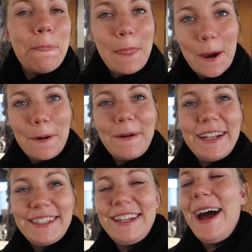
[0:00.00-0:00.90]
no,
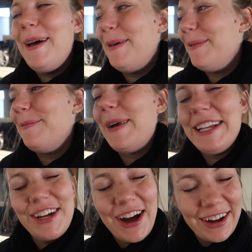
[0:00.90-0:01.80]
it is not
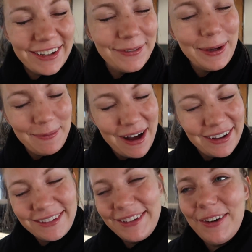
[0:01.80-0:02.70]
my dog,
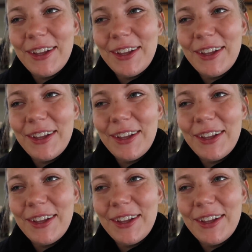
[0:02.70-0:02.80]
Wilma. You